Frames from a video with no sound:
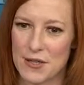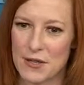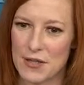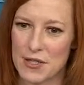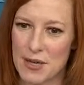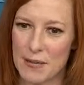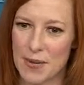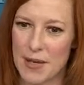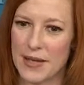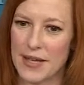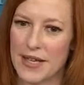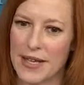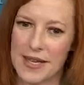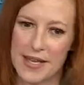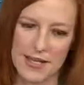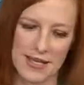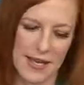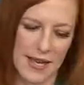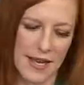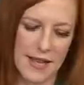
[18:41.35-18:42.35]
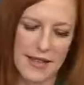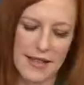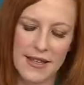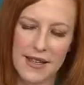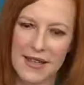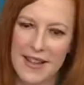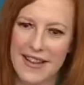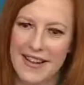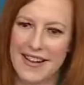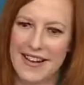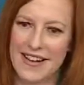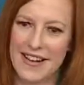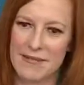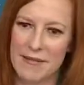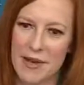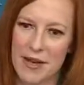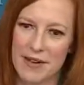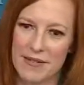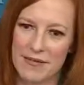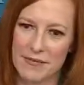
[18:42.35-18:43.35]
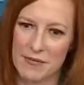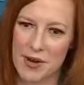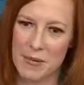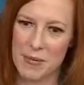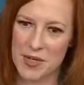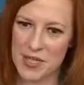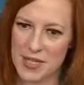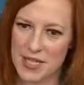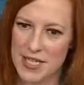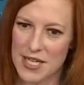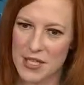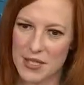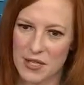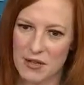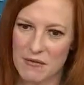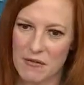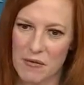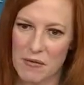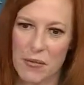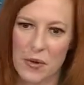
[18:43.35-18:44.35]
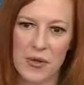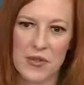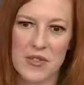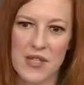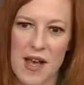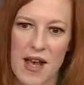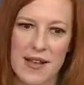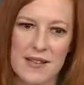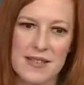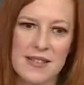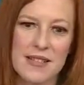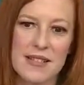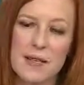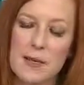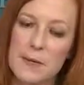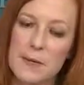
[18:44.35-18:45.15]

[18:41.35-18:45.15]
there typically is a representation from both sides.